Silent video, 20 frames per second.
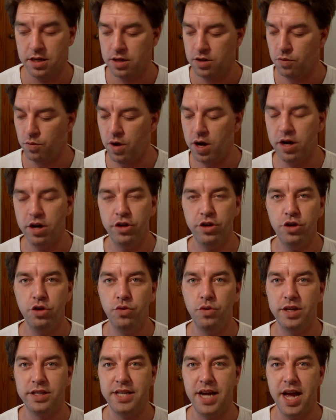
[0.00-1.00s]
Why are
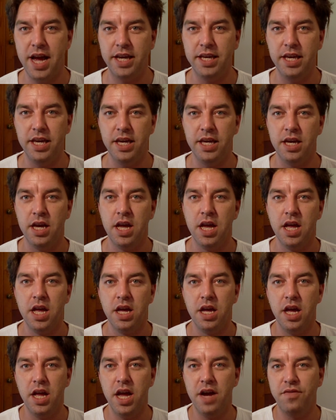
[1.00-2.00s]
you attacking
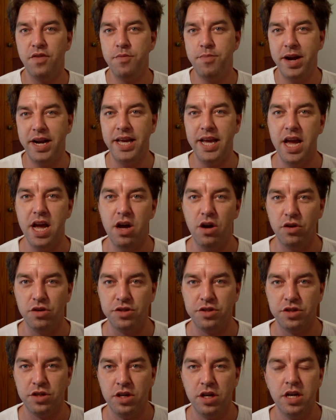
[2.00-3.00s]
everybody
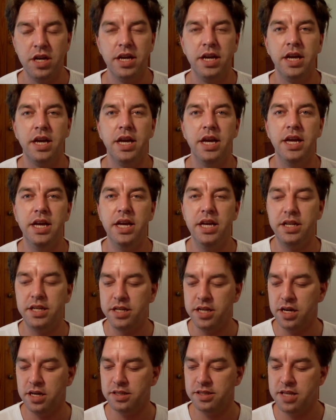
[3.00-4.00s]
else? It
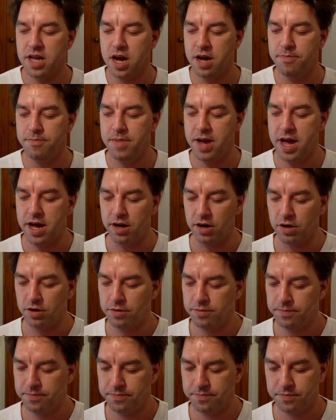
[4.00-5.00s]
does not matter
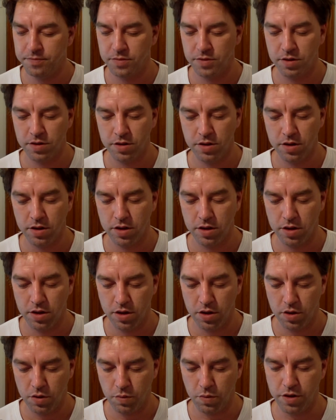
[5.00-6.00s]

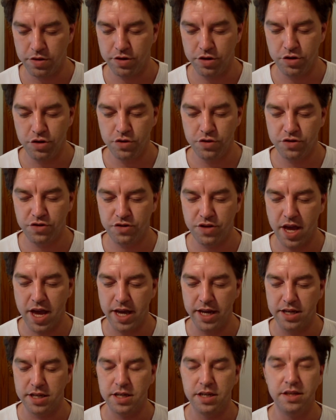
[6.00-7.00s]
whether you
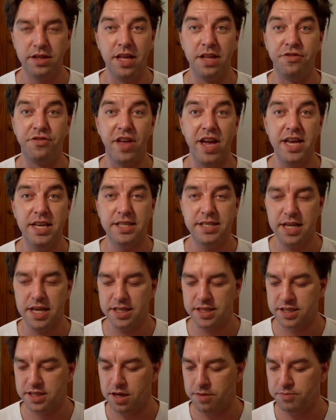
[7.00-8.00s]
state that they
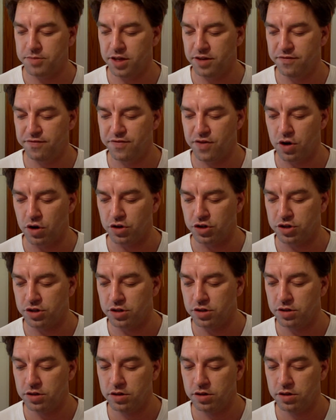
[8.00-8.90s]
said something first.